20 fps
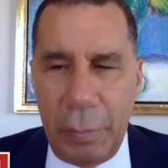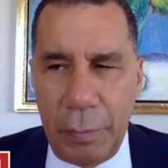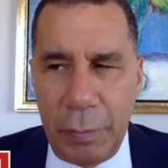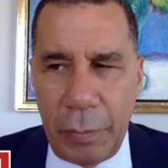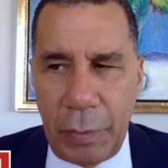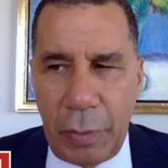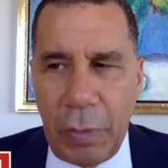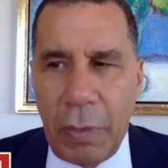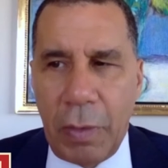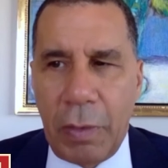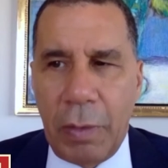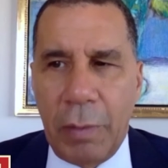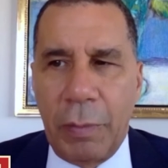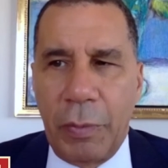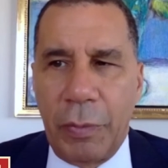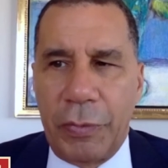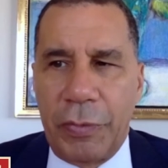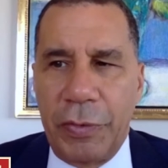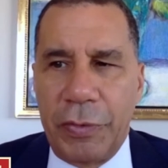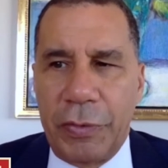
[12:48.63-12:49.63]

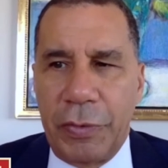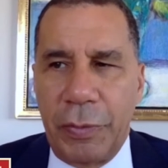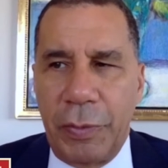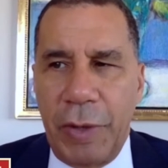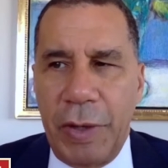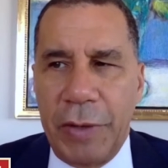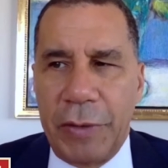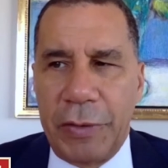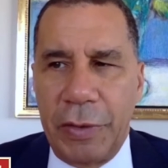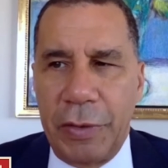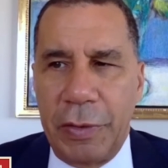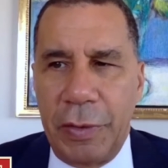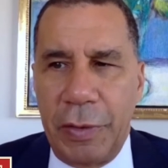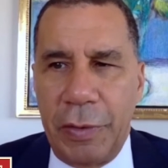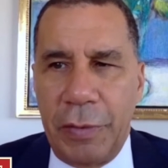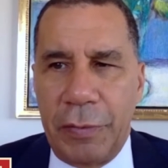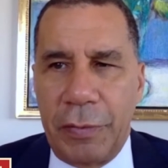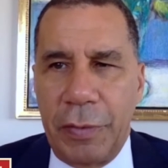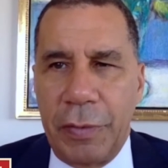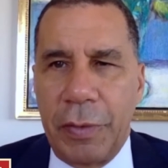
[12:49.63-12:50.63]
horrible situation
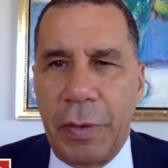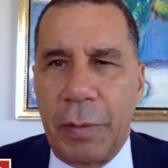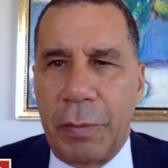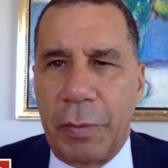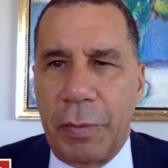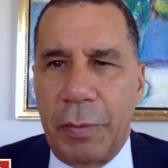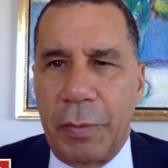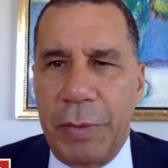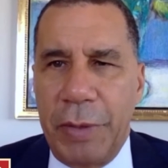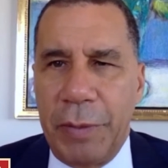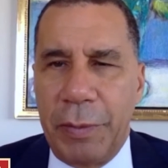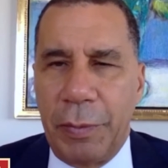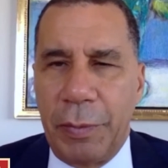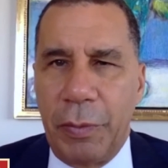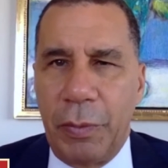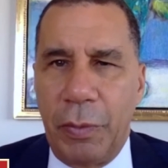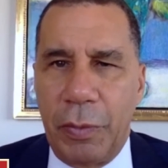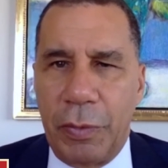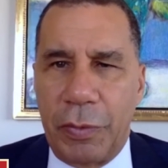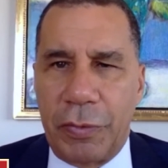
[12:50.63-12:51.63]
is the number of
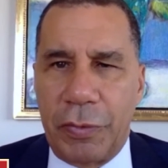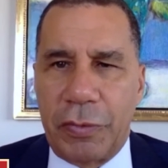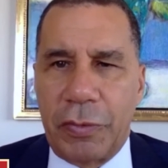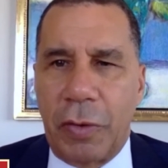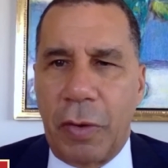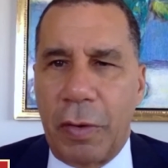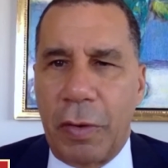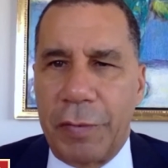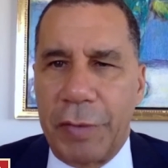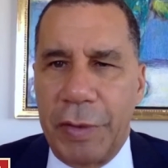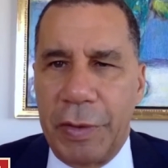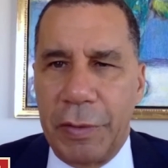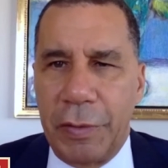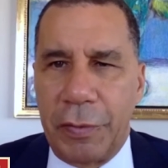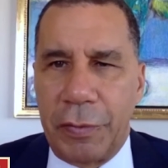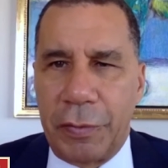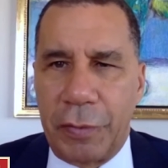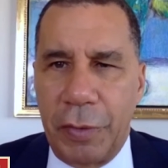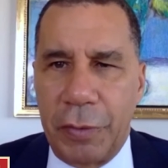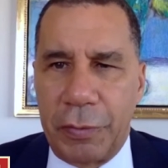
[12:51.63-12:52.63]
people who are starving in
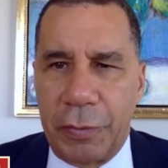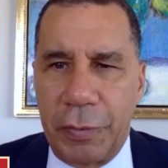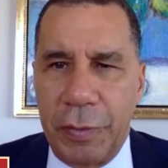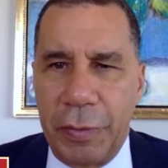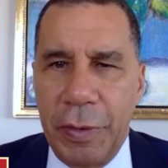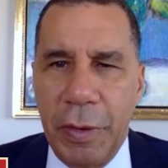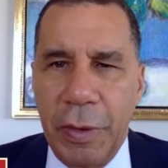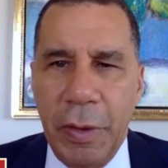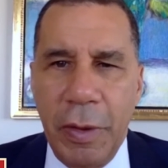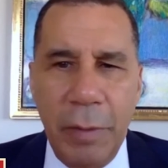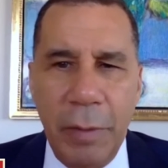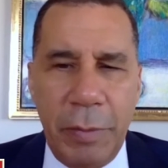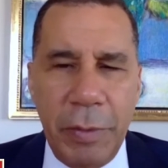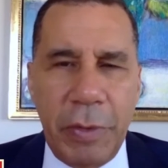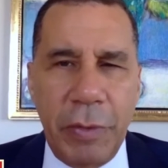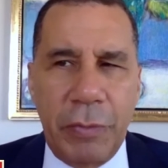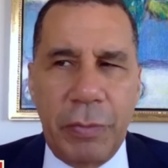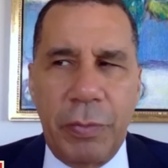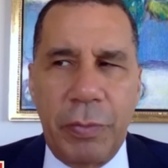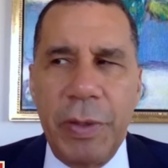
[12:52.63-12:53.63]
this country,
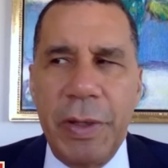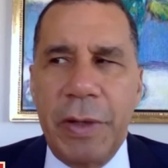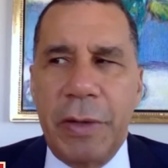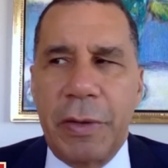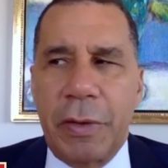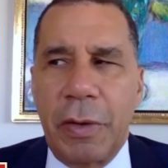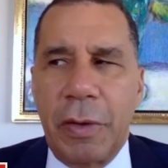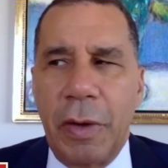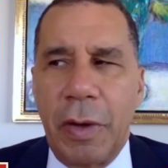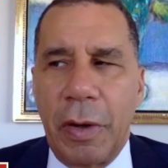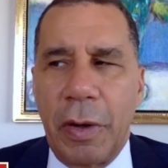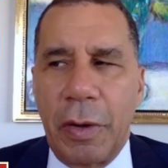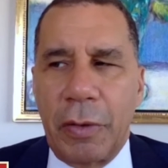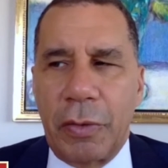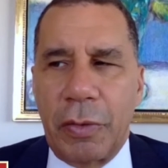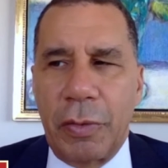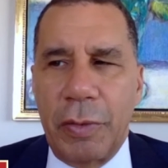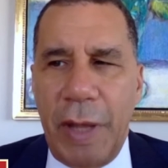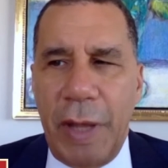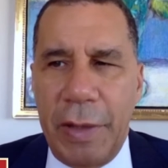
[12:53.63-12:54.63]
because we
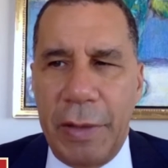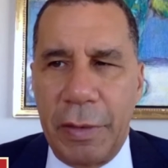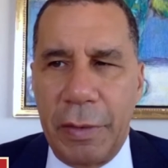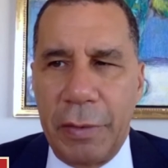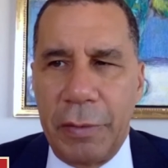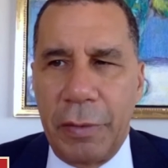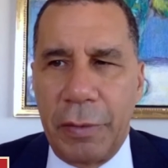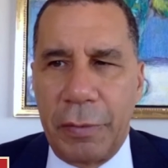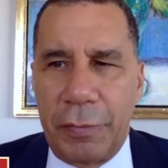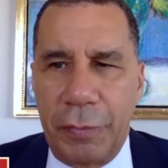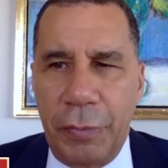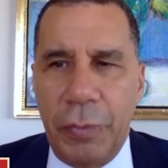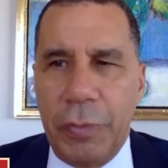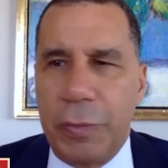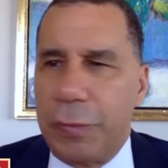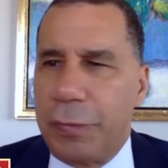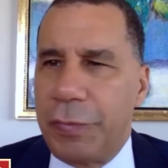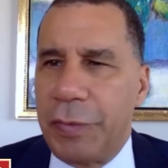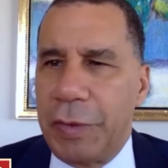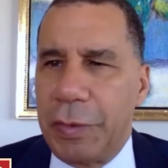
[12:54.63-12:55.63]
create enough food
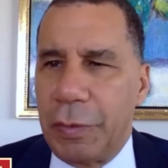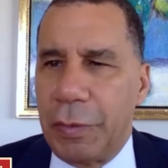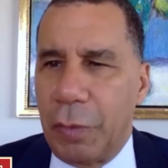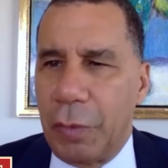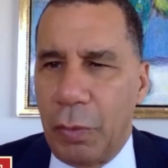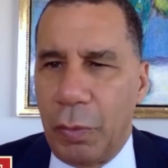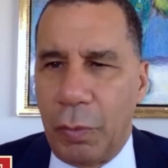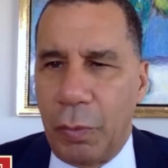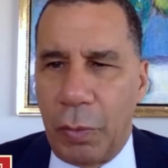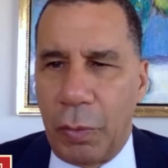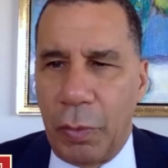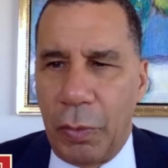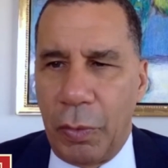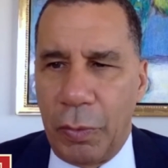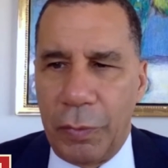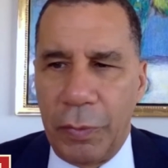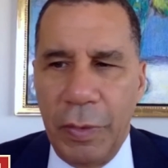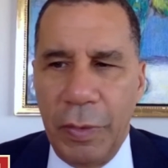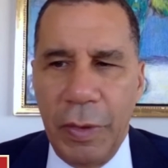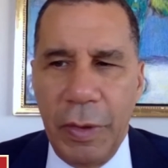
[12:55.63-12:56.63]
to feed the whole
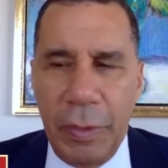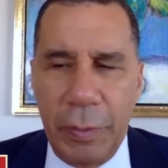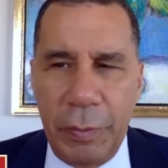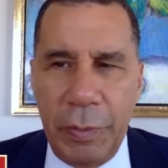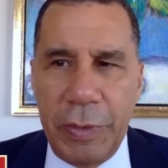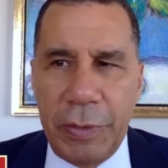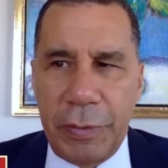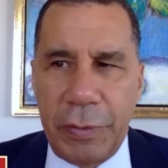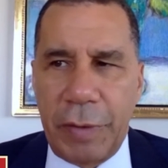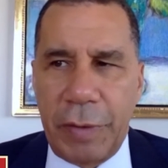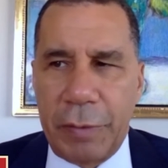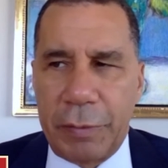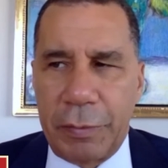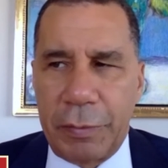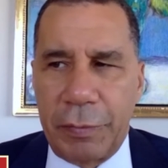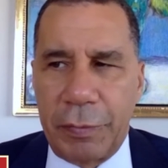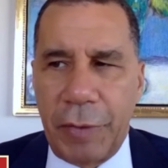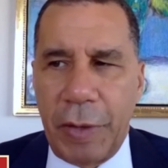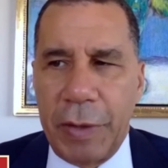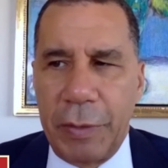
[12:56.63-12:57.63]
world. We just have
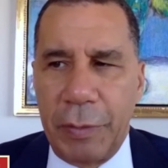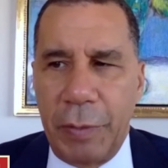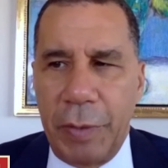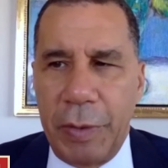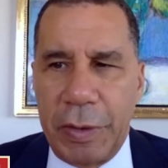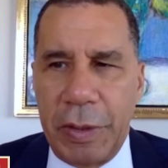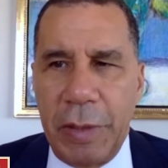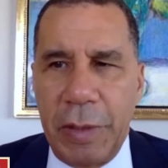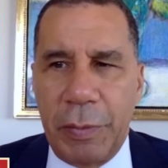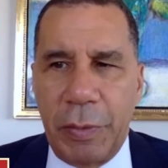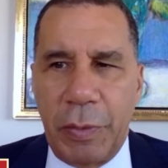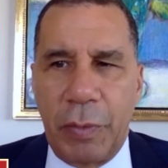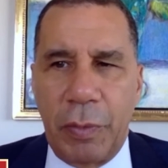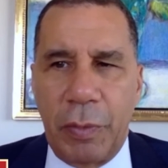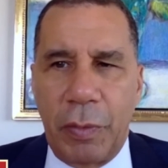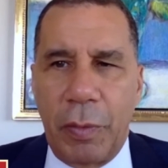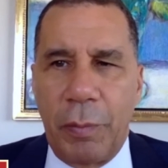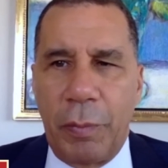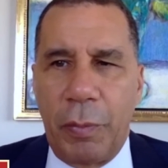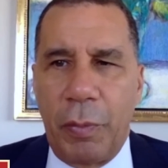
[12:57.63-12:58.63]
to find a way to keep it
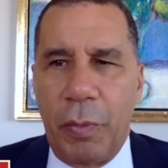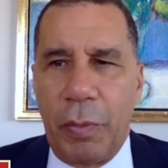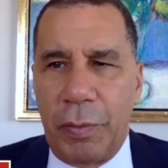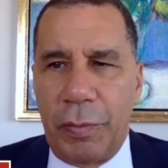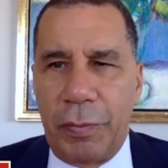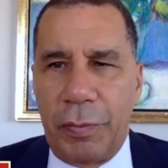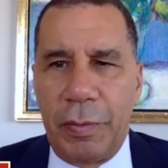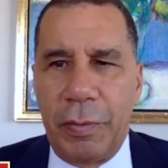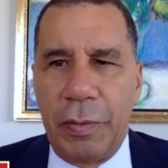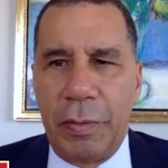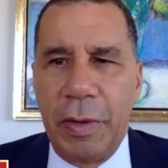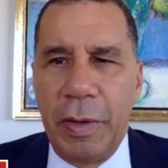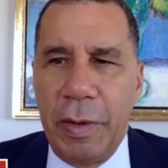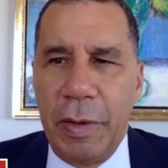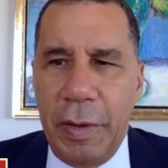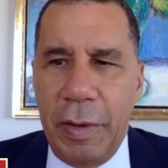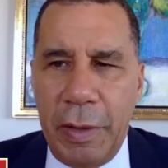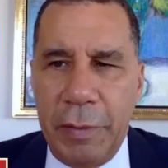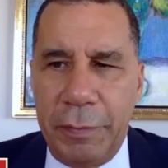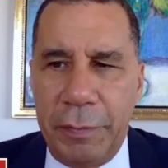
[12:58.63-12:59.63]
on our borders
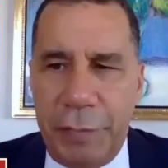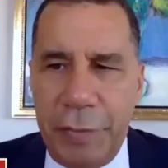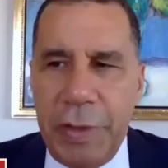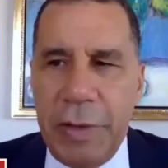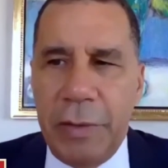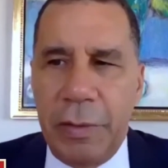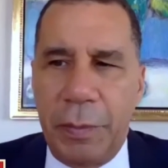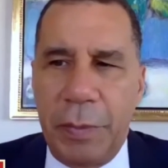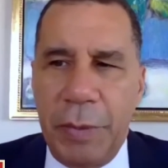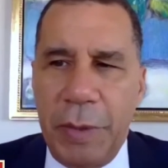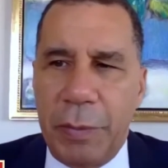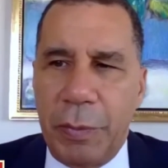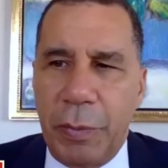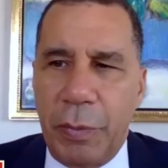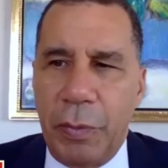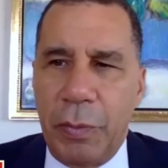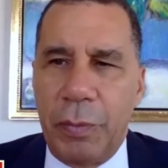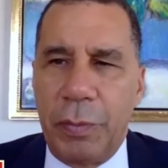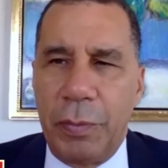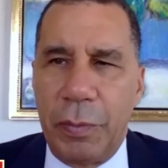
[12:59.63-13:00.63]
and feed the
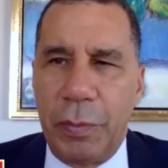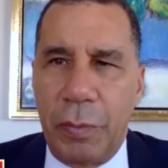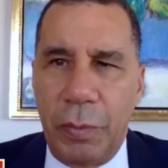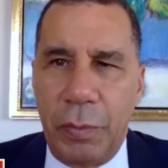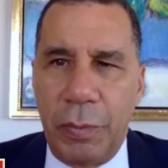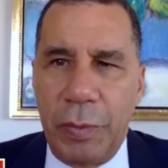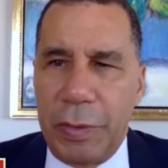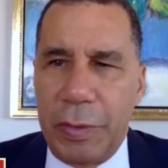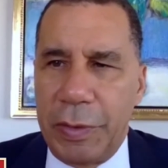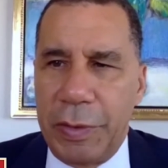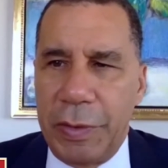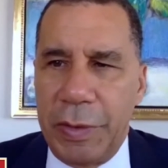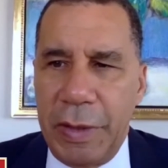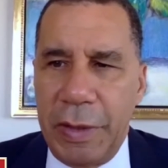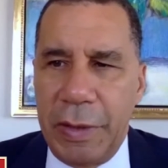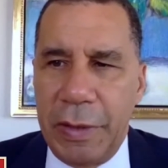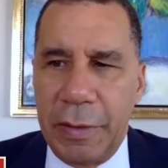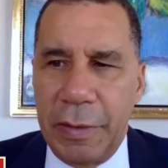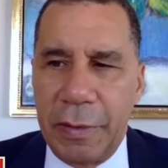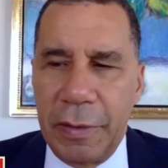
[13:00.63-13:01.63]
people who really
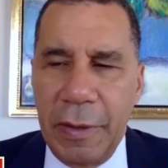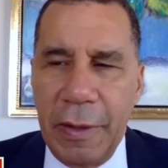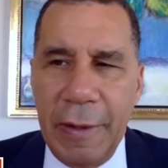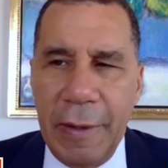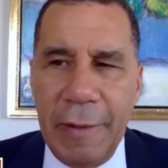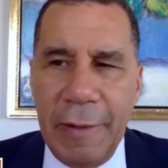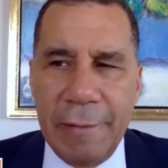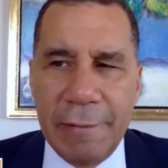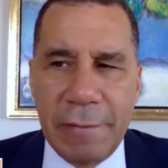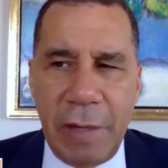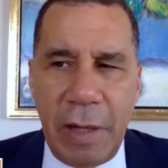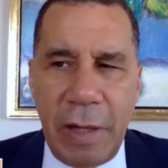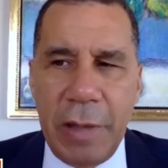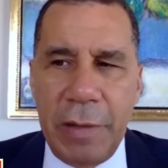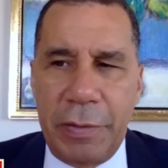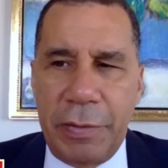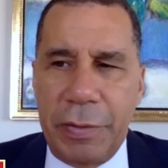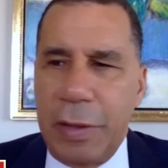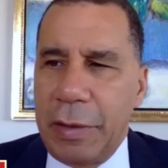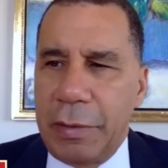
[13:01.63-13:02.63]
need it.
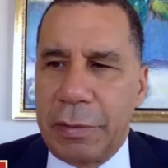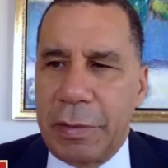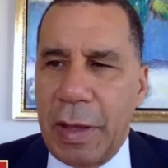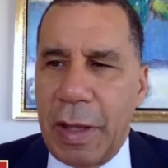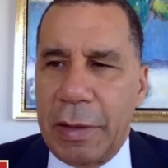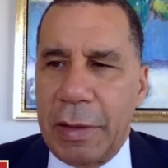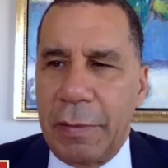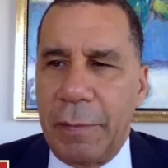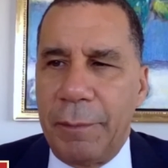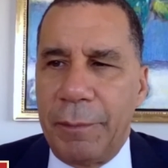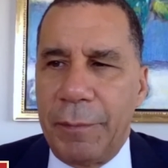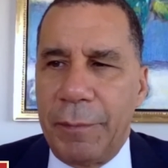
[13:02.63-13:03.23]
I think that